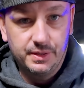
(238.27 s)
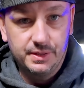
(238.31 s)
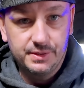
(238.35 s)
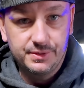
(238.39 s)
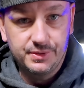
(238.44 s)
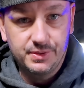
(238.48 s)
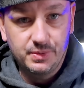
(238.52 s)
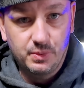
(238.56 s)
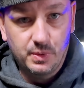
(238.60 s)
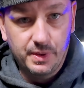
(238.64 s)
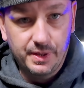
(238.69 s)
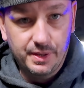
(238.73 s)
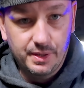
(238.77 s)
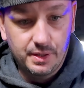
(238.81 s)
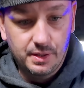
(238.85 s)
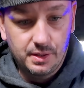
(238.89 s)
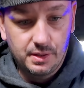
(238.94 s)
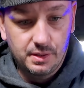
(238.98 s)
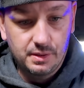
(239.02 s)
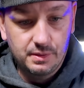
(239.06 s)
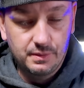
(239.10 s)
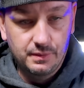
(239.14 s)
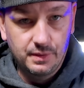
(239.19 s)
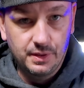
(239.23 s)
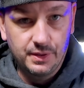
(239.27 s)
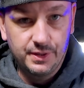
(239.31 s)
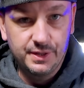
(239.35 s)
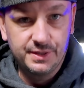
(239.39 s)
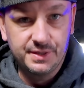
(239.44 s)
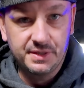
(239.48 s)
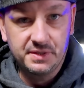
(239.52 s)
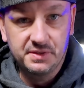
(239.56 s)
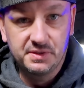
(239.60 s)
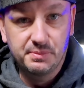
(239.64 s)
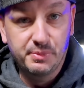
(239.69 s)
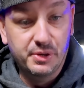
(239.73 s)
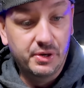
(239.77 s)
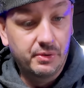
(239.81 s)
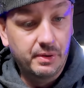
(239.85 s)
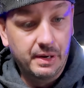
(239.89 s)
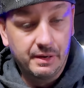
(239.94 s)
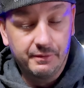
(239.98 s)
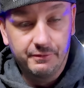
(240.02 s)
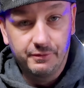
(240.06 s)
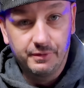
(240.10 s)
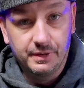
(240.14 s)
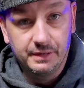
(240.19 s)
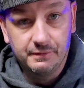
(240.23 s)
as to where these things have been
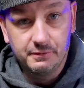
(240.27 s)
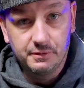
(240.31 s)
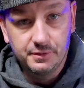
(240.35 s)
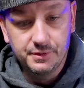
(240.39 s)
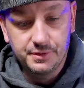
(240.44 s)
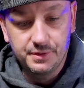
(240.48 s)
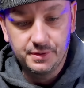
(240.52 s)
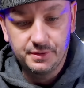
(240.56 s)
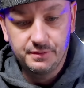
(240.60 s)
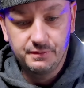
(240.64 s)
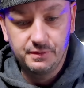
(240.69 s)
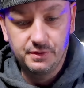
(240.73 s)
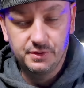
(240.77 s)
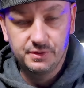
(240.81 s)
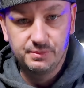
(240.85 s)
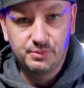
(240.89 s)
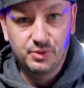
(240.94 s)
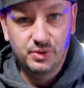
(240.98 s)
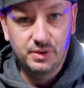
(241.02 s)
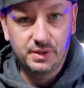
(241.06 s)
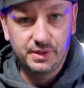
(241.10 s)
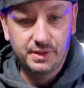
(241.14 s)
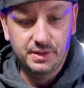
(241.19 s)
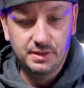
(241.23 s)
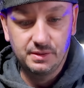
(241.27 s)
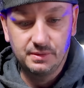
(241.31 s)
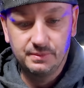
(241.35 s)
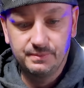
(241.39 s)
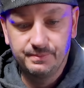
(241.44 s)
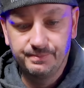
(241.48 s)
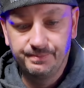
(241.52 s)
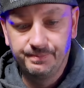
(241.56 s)
around forever, so this feels more like a